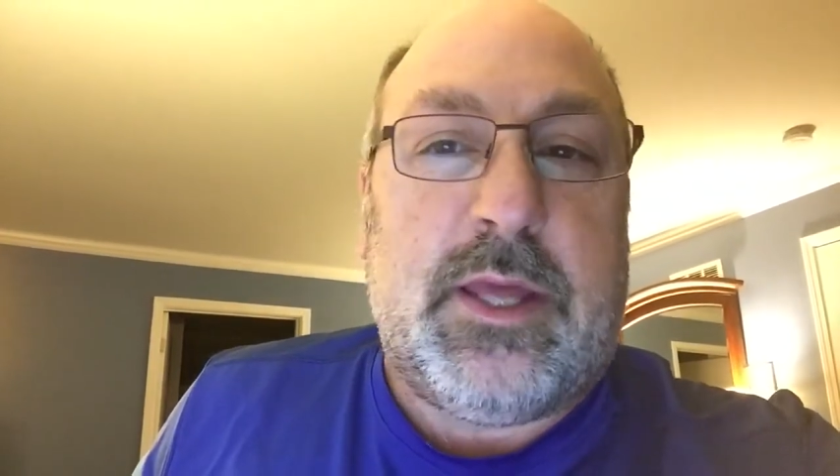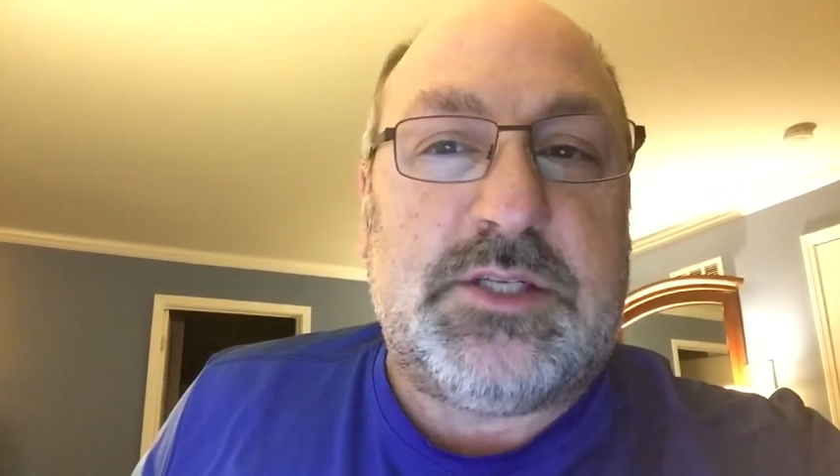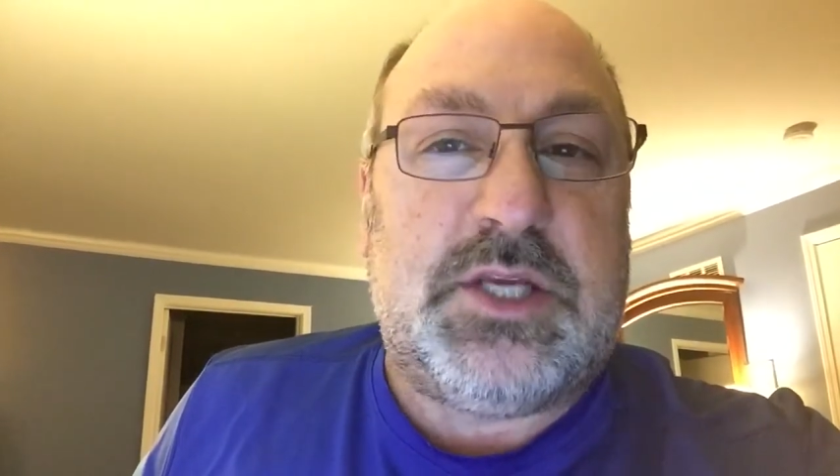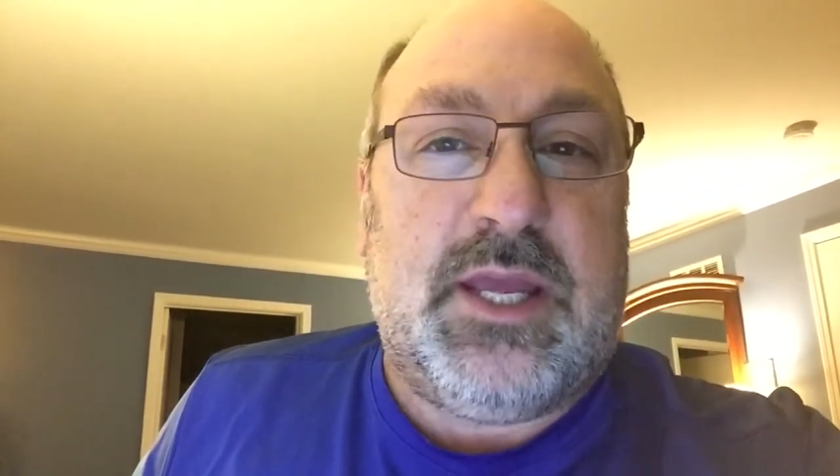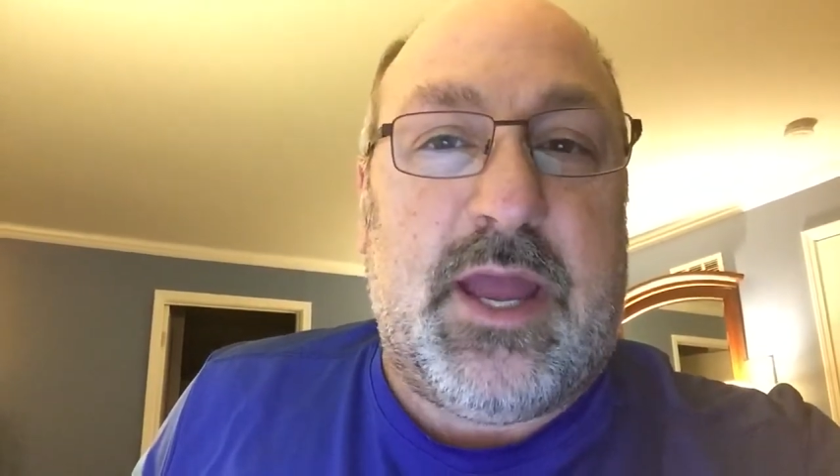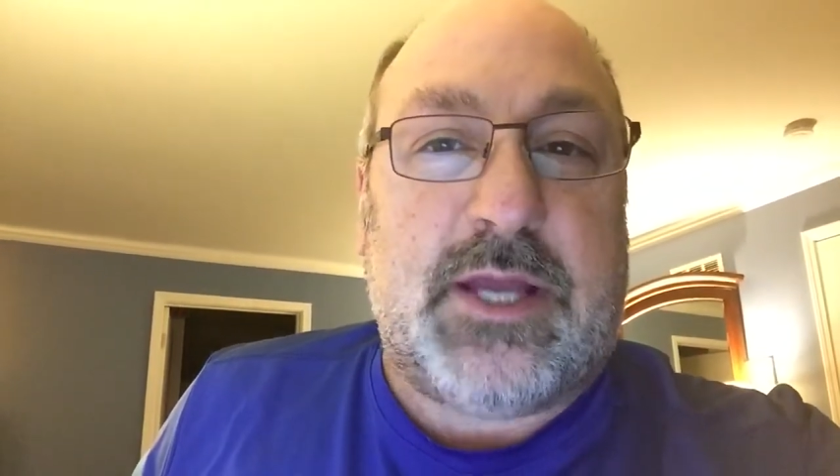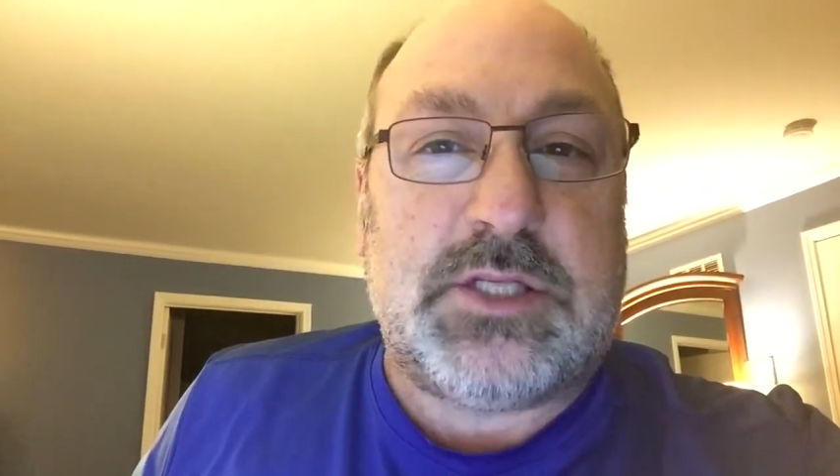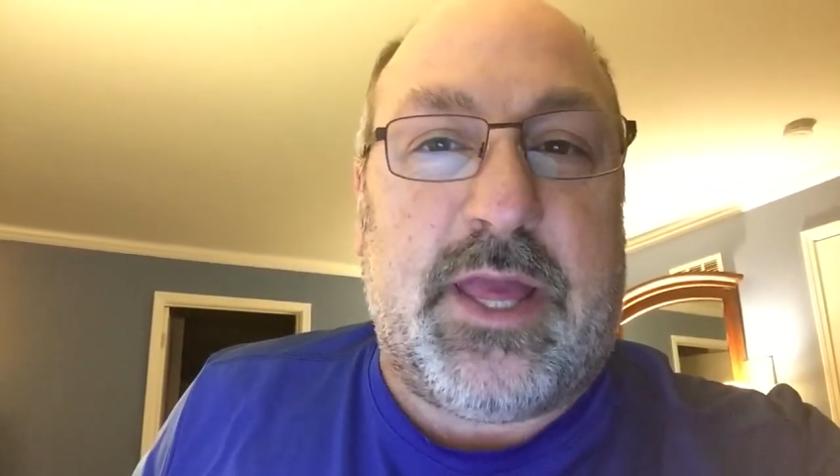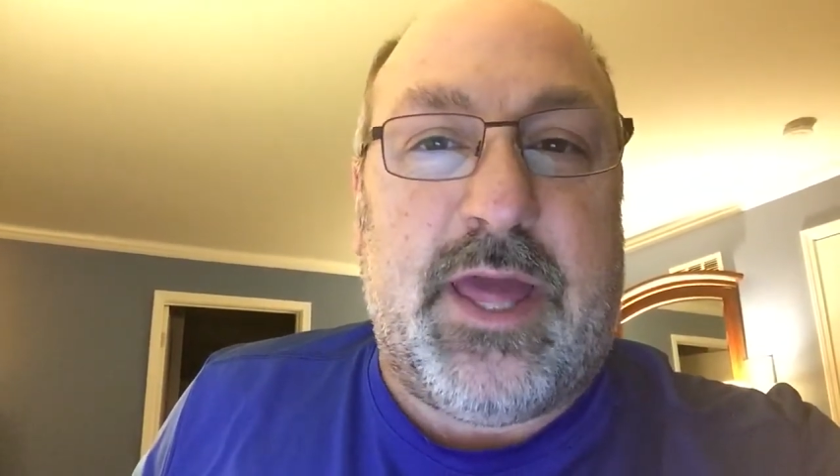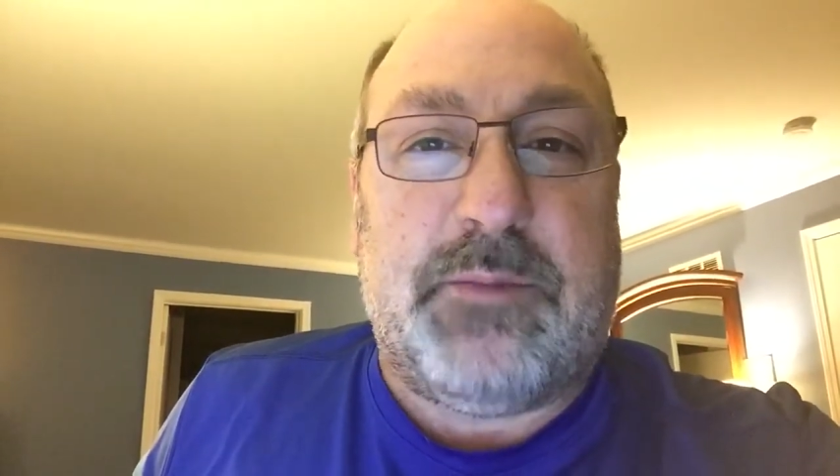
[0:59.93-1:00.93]
She
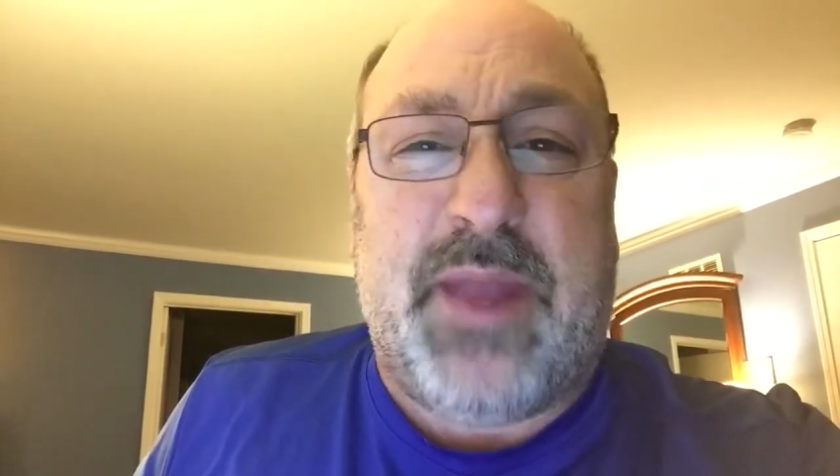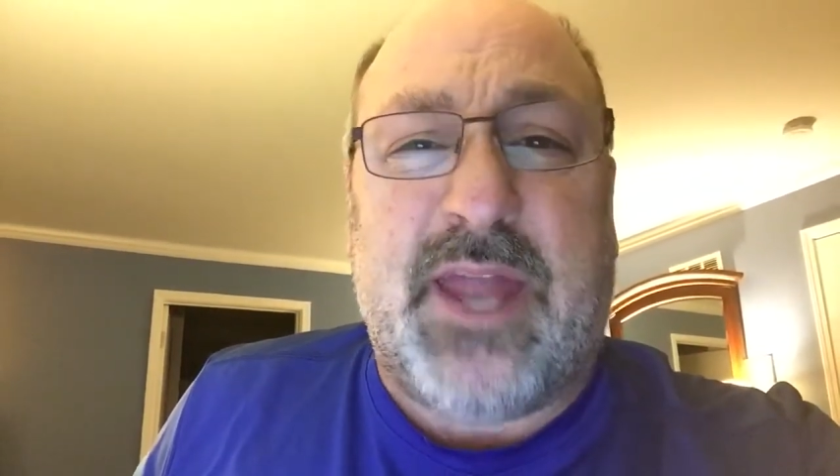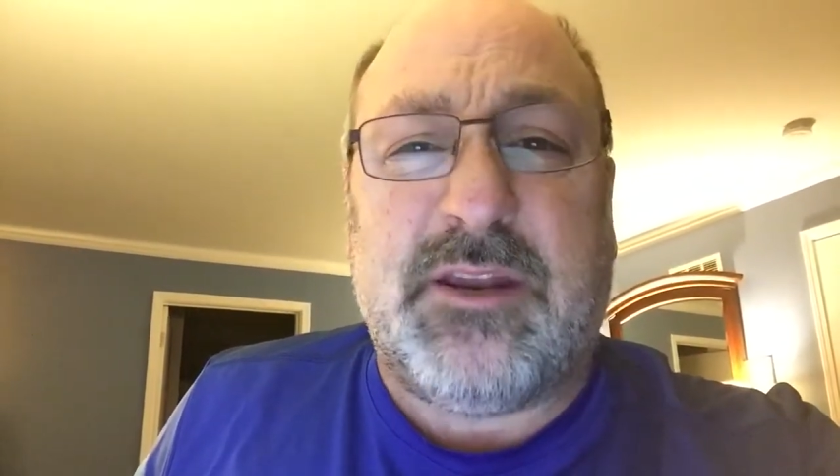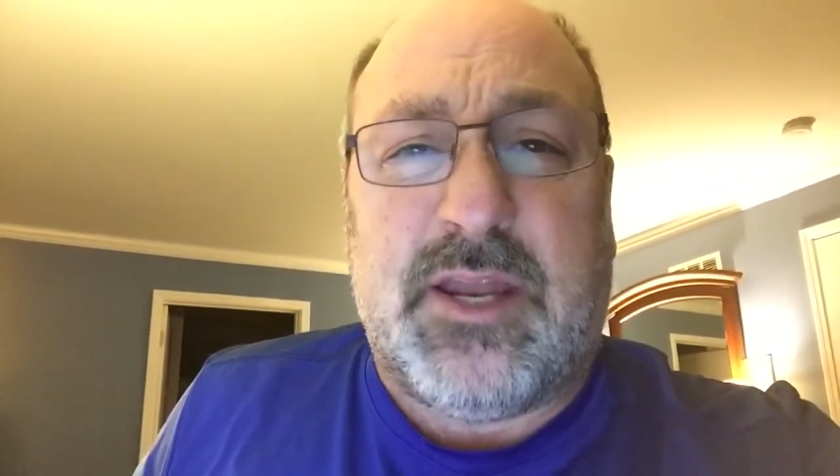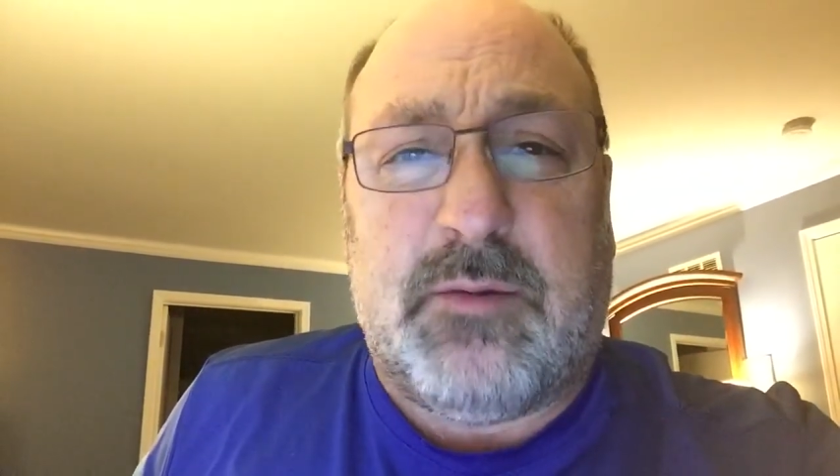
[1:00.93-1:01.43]
actually had abandoned